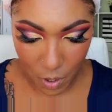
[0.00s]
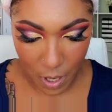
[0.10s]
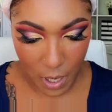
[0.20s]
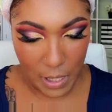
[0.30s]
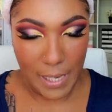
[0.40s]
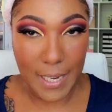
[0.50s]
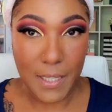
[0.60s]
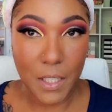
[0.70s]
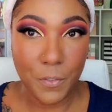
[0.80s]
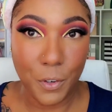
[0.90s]
okay, and
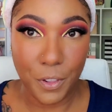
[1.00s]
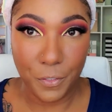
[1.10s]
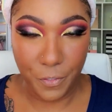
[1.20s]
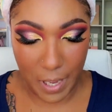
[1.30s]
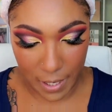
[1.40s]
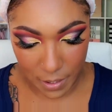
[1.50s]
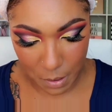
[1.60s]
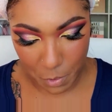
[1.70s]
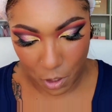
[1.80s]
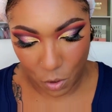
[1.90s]
lastly for the
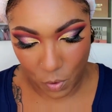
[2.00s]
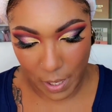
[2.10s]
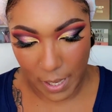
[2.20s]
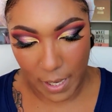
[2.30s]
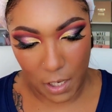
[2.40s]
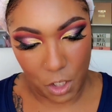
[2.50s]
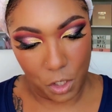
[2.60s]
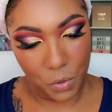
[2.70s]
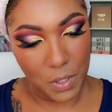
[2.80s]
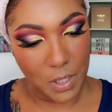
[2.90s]
face, I'm gonna go ahead
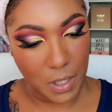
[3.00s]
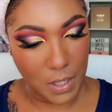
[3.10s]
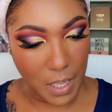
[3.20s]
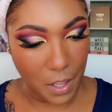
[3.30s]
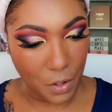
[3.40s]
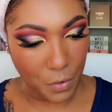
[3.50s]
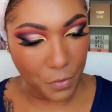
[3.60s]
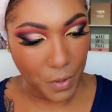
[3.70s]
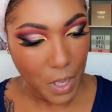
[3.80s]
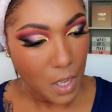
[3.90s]
and use this
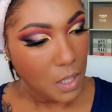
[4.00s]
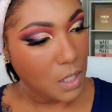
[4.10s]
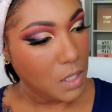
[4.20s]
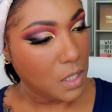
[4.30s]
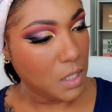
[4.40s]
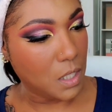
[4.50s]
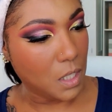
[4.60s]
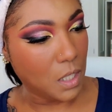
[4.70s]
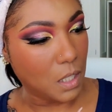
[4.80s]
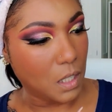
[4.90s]
e.l.f. This is
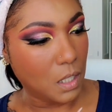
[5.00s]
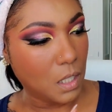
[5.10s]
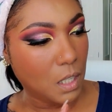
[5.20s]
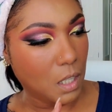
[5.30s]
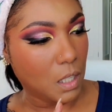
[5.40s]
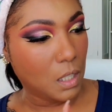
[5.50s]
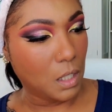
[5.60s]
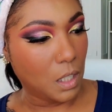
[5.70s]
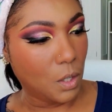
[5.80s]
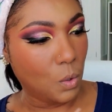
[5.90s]
the
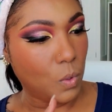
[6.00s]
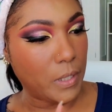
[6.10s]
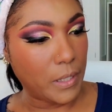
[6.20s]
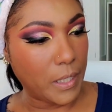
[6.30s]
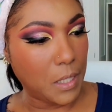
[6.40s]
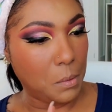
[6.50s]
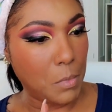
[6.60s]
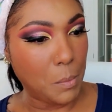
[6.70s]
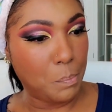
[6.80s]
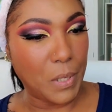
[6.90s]
Glow Gleam